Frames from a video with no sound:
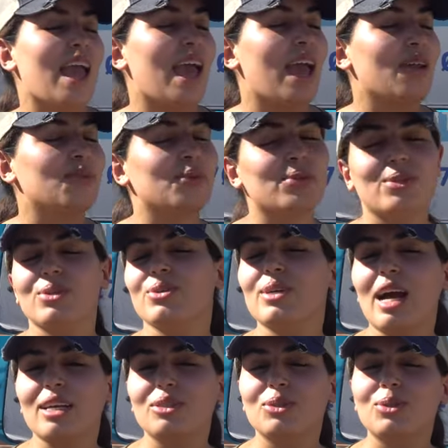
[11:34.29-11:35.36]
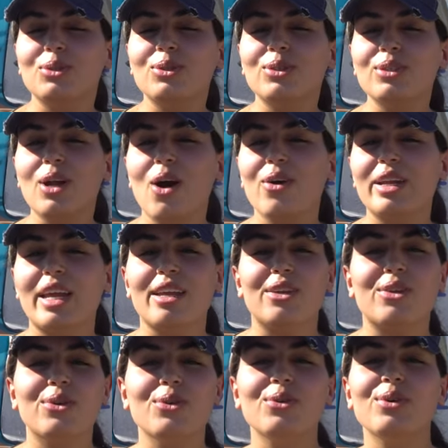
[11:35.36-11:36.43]
And we'll see you guys soon on a
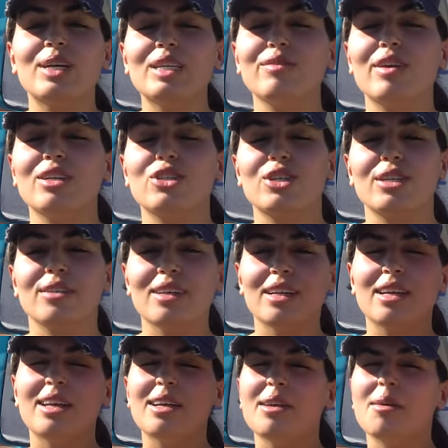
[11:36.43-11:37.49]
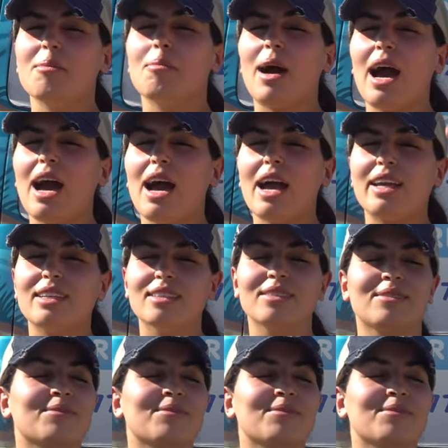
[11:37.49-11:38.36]
new adventure. Bye.